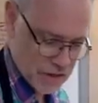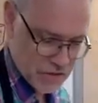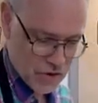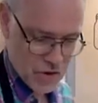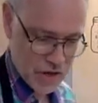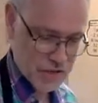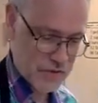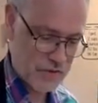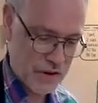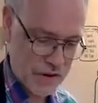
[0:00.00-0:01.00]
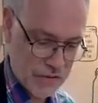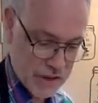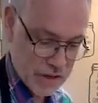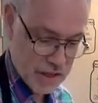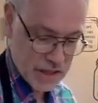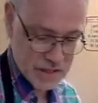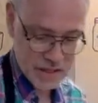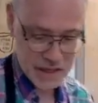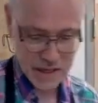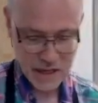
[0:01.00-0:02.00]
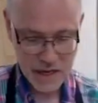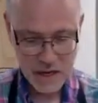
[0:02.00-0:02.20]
his drawings were very realistic,